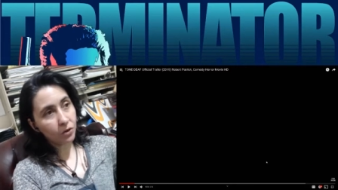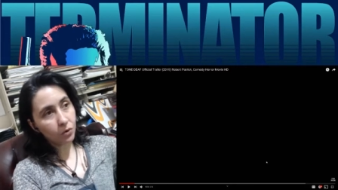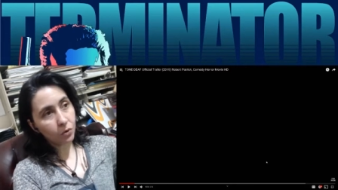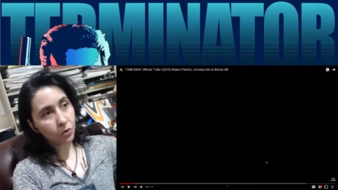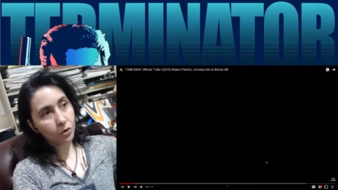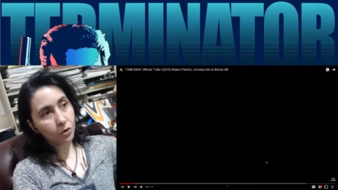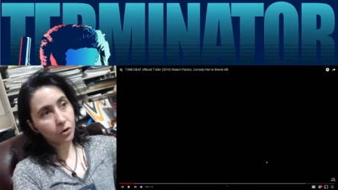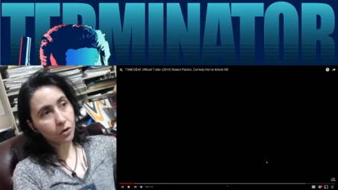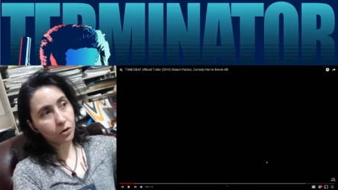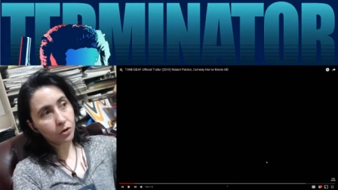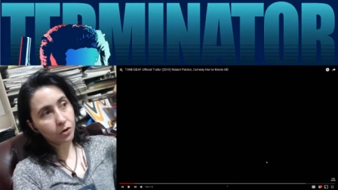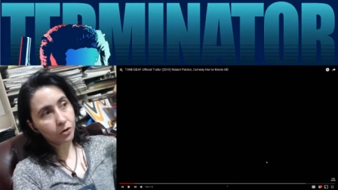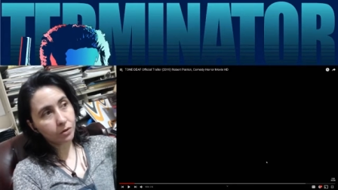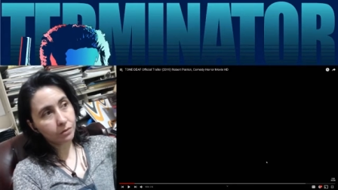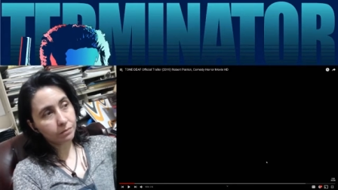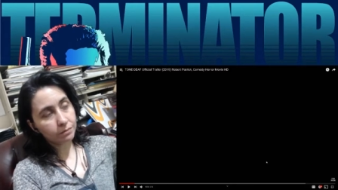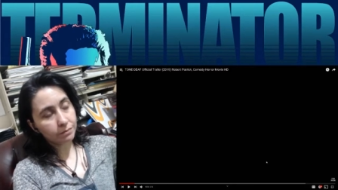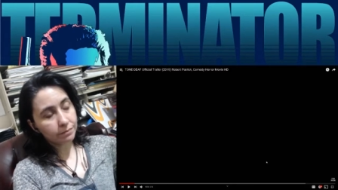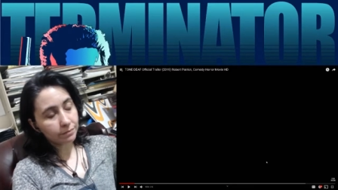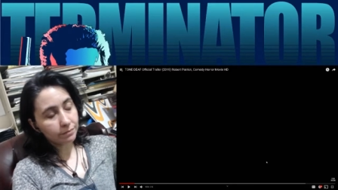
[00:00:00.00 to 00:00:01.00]
horror.
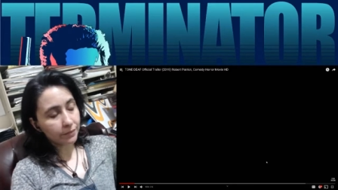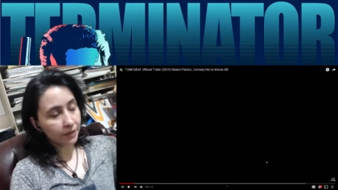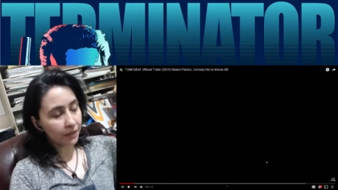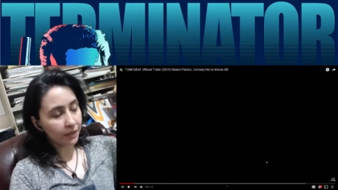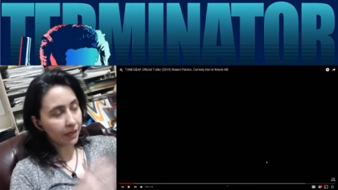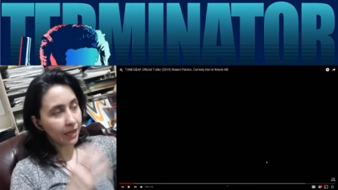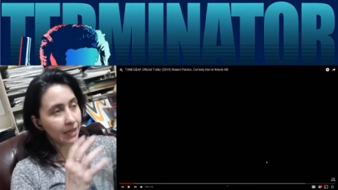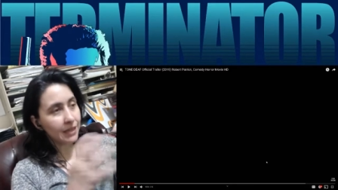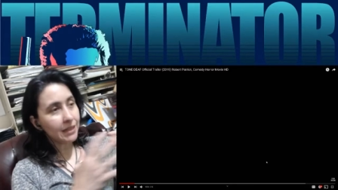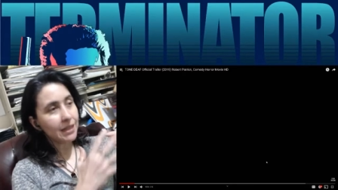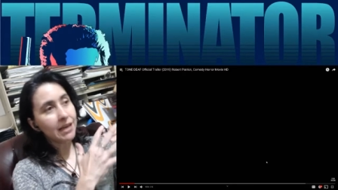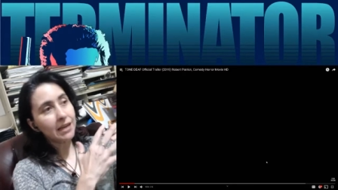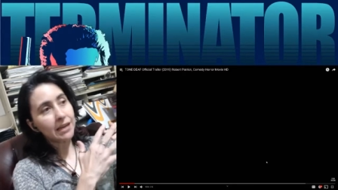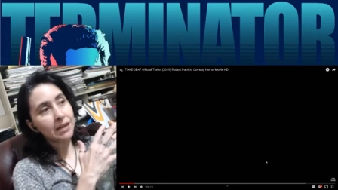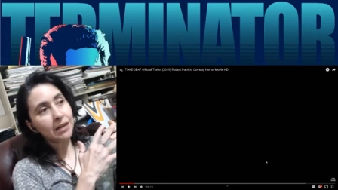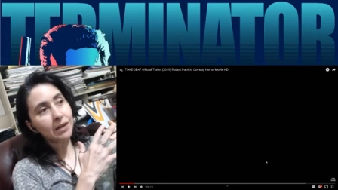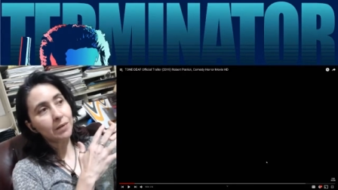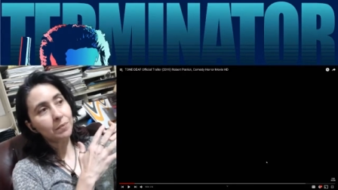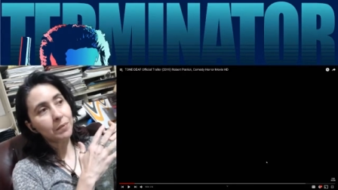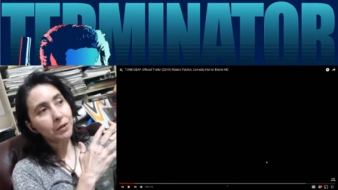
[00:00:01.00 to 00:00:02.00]
I like that
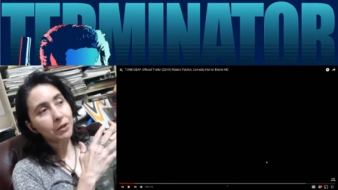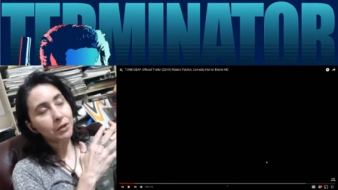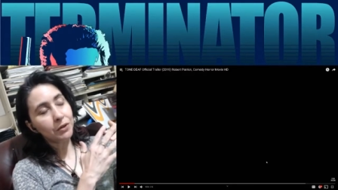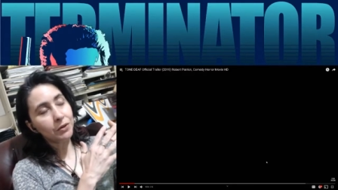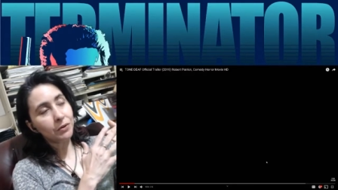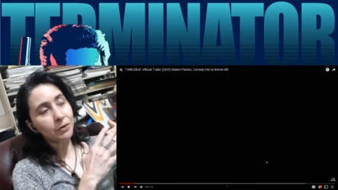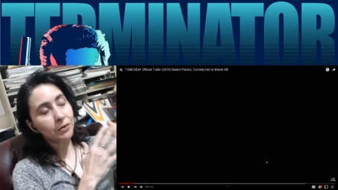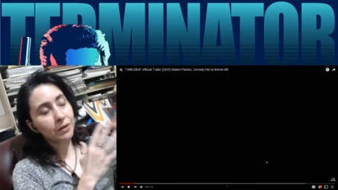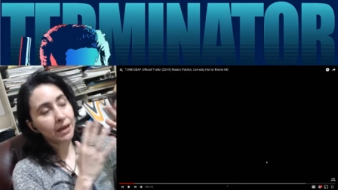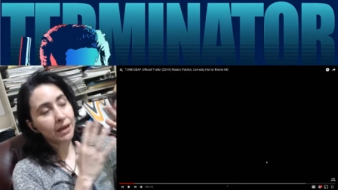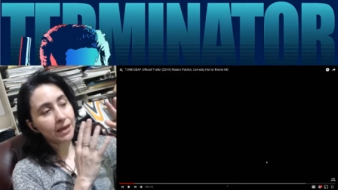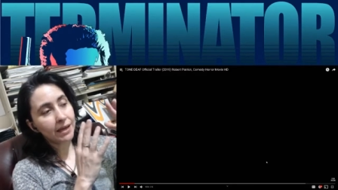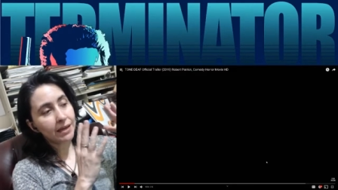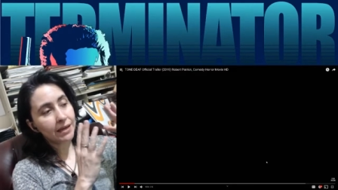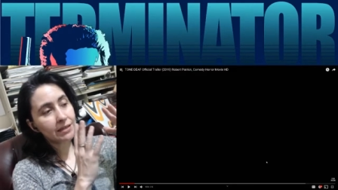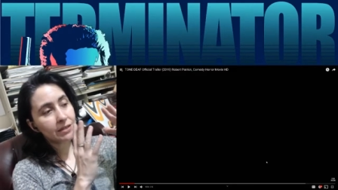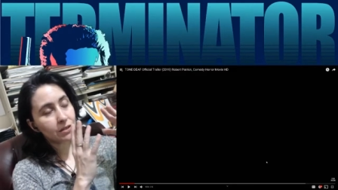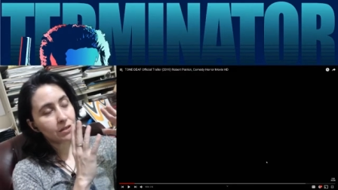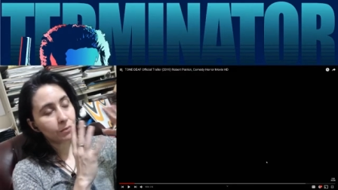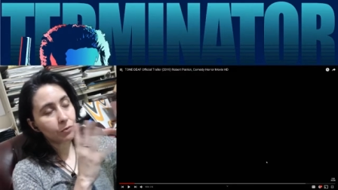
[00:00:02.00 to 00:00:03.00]
combo,
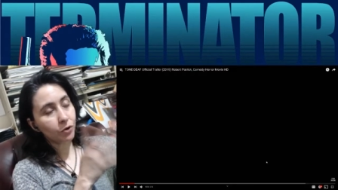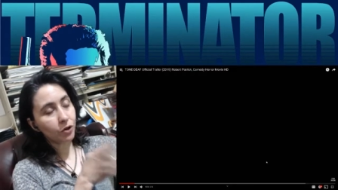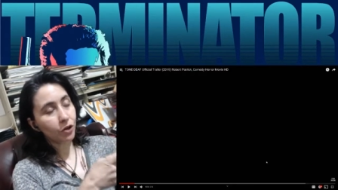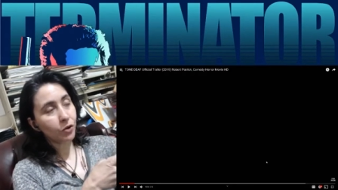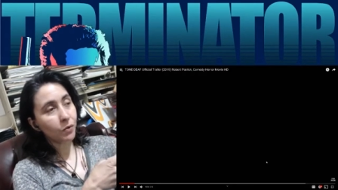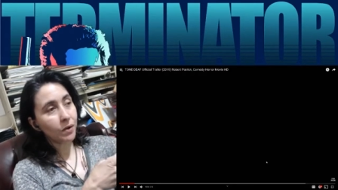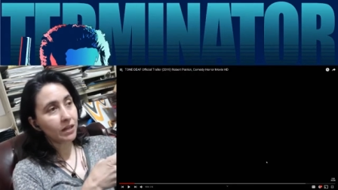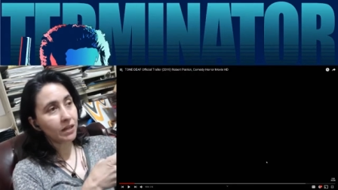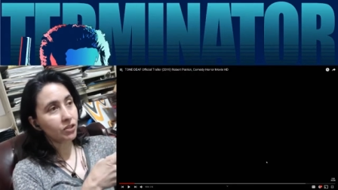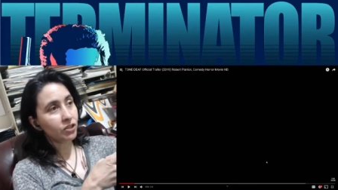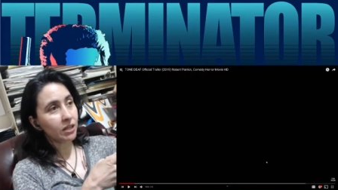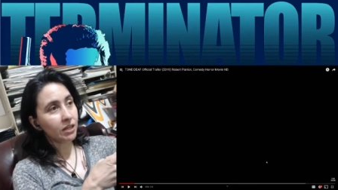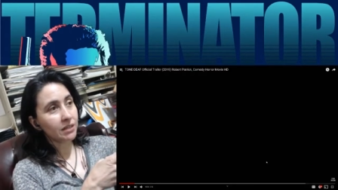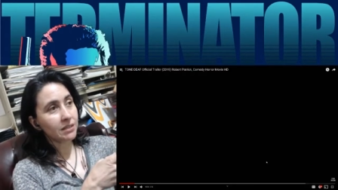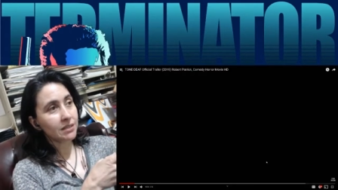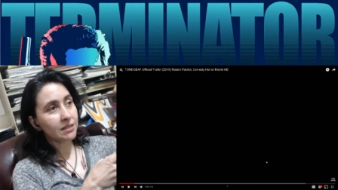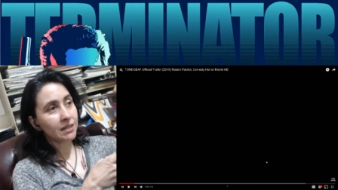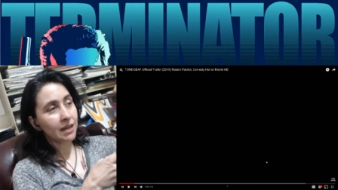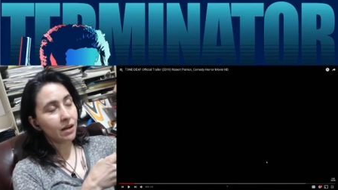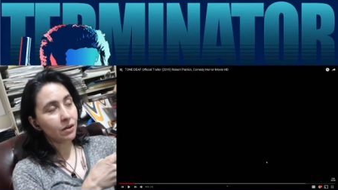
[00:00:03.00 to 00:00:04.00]
and so I'm going to go ahead and check
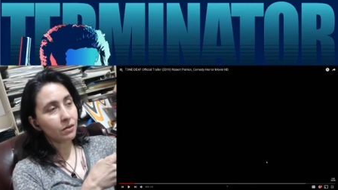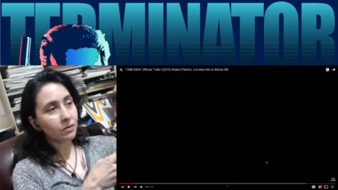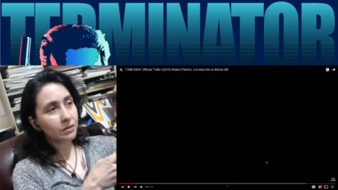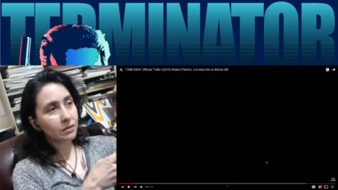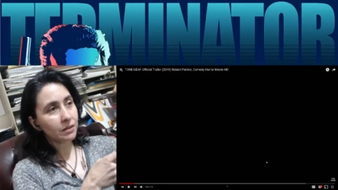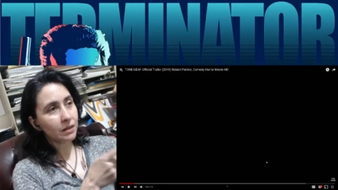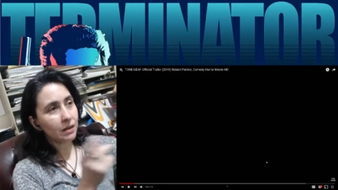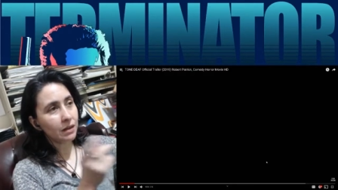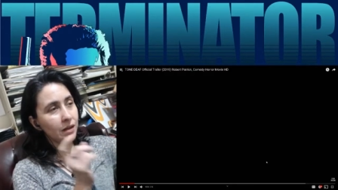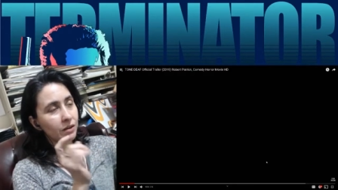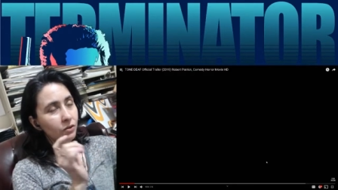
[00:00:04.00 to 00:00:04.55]
this out. Yeah,